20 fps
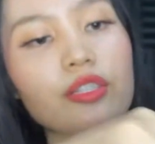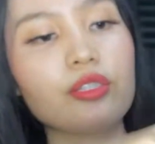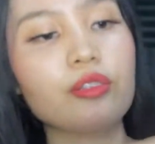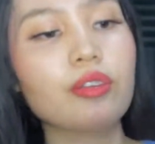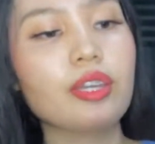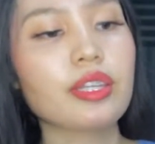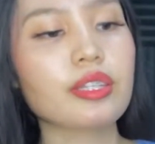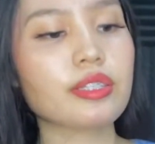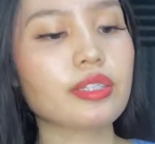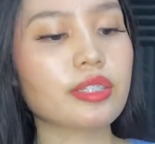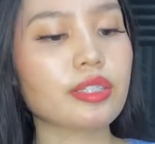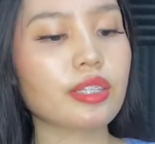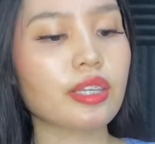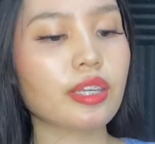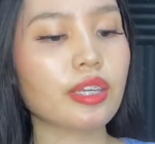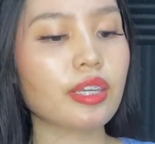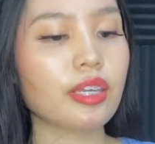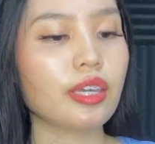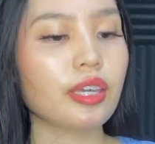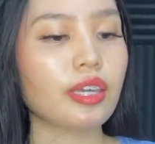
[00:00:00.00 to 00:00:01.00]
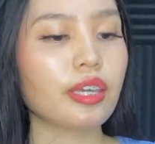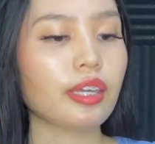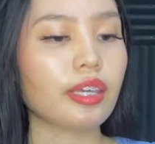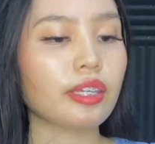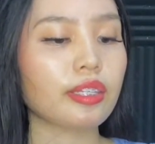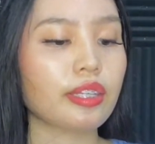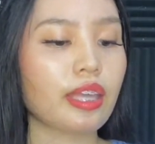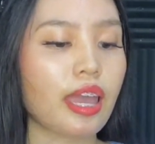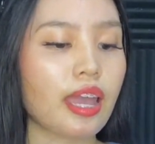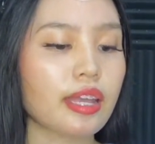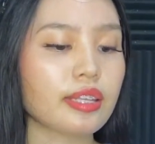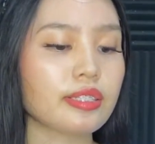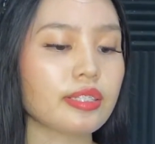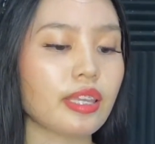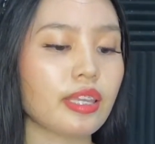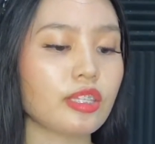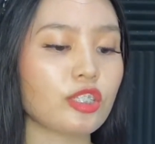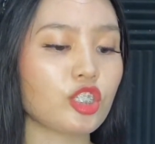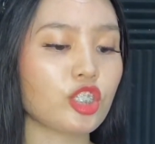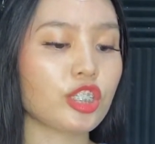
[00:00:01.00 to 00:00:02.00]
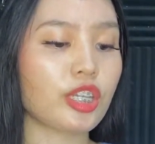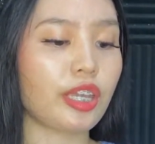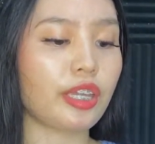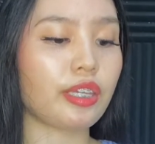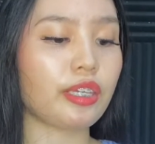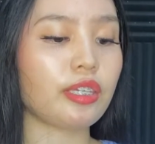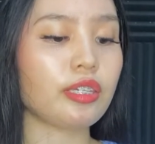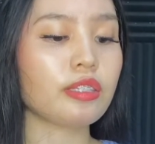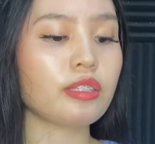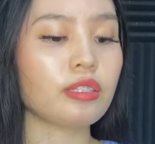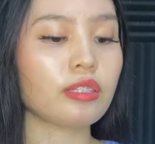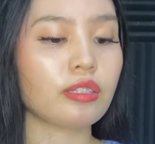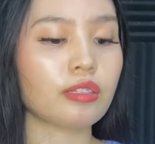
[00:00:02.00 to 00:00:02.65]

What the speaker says: can see, it has a chain.